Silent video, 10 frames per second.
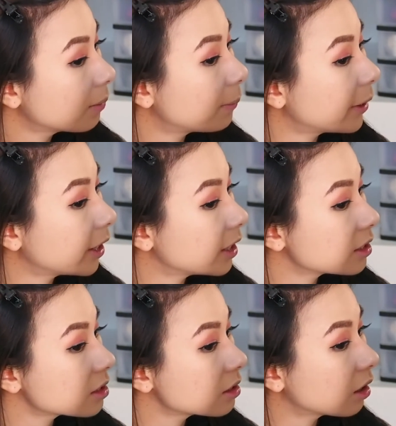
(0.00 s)
But
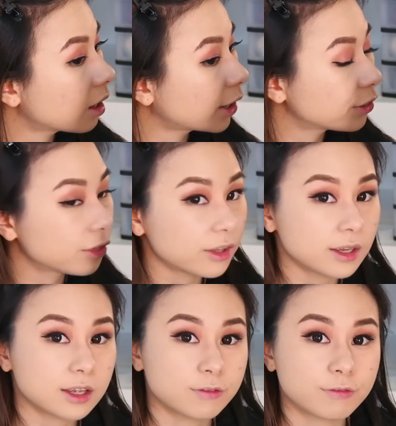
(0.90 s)
I
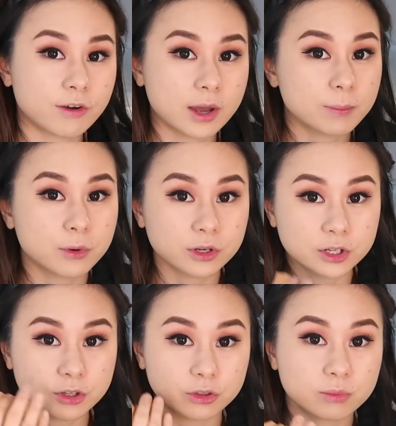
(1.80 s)
think if I put
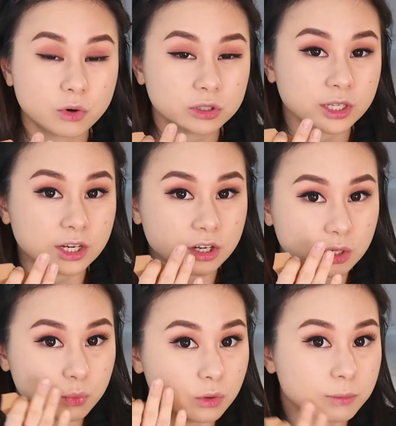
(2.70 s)
another more layer,
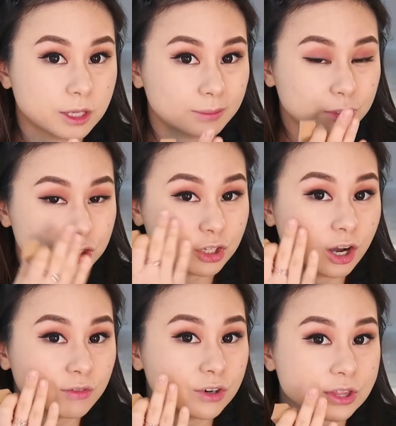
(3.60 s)
it will be able to
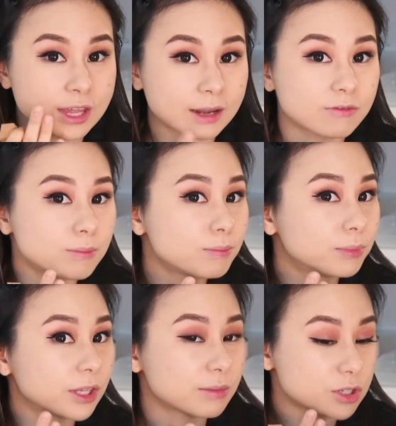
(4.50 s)
cover that
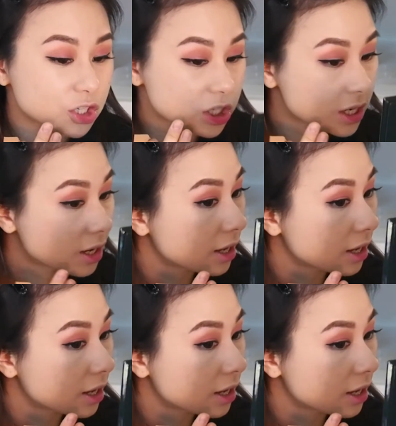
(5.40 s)
blemish,